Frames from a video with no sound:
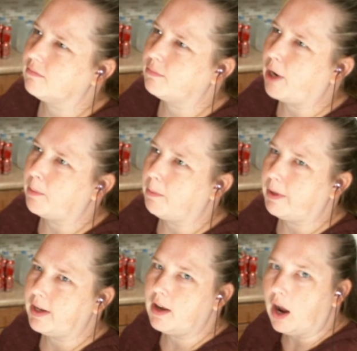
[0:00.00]

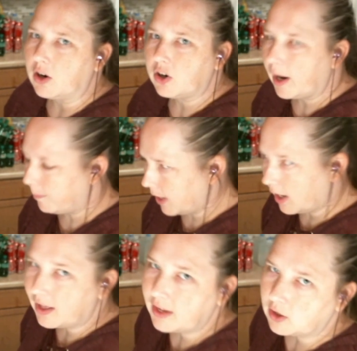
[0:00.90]
probably not crappy.
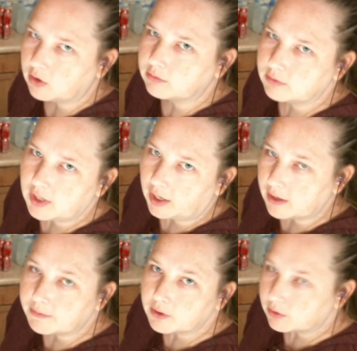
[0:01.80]
I like
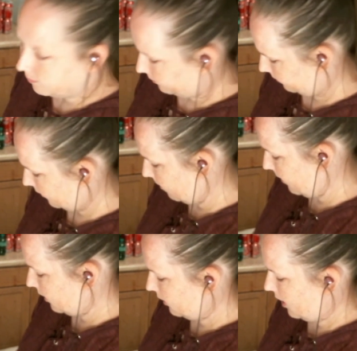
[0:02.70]
yucky food. I
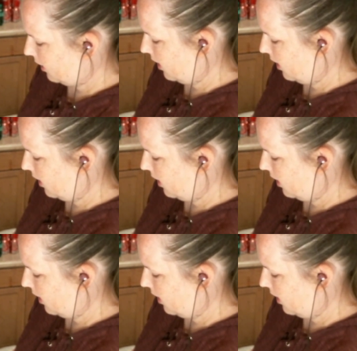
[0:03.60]
mean, not